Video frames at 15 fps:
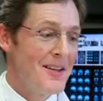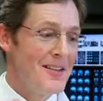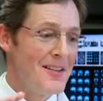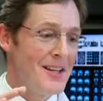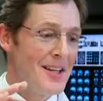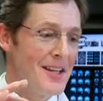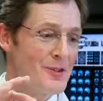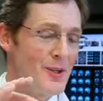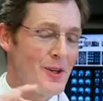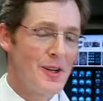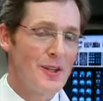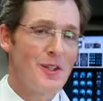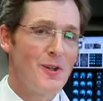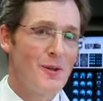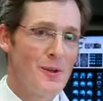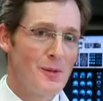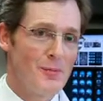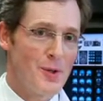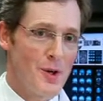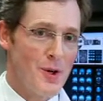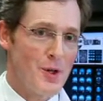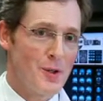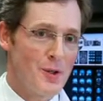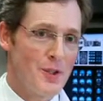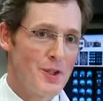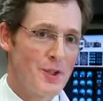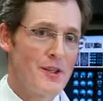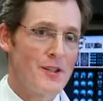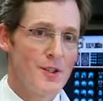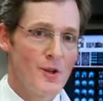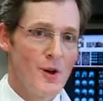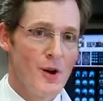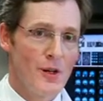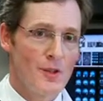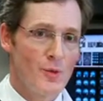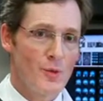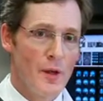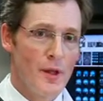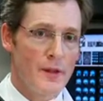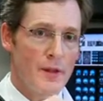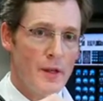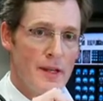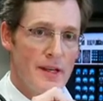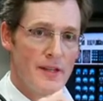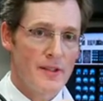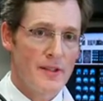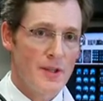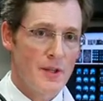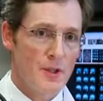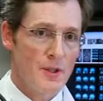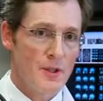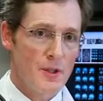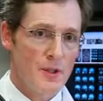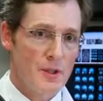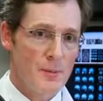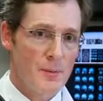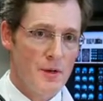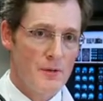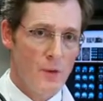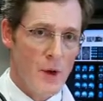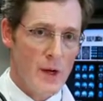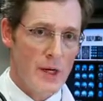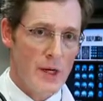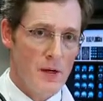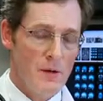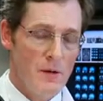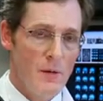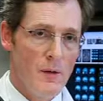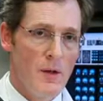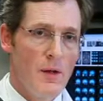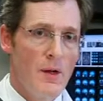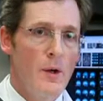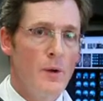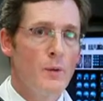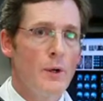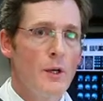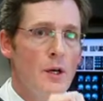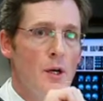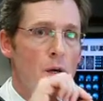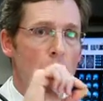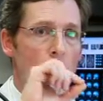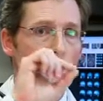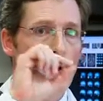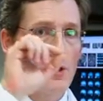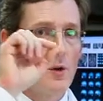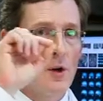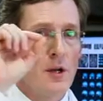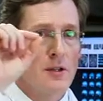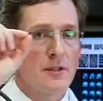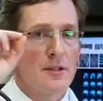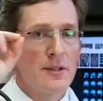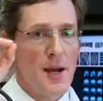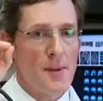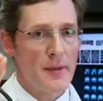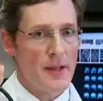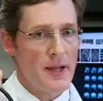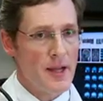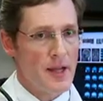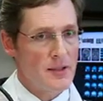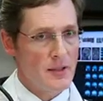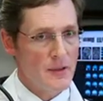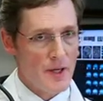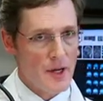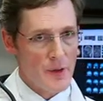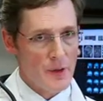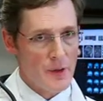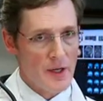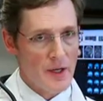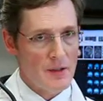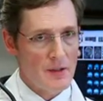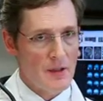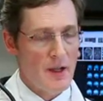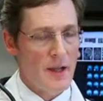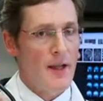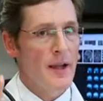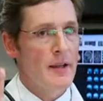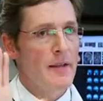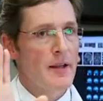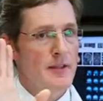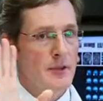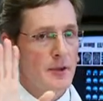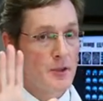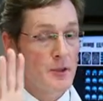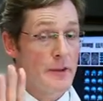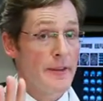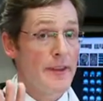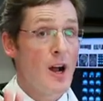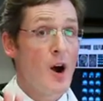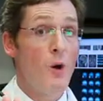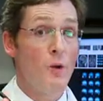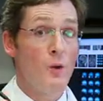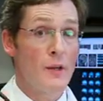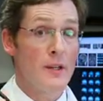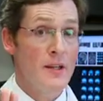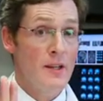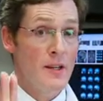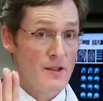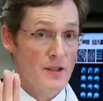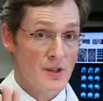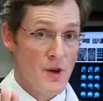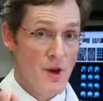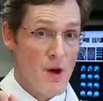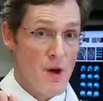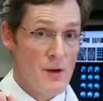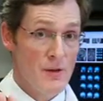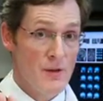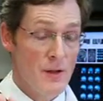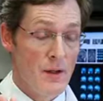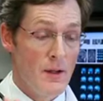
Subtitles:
The traditional approach starts with an incision just above one ear. We go across the top of the head to the other ear, and that's usually the only scar.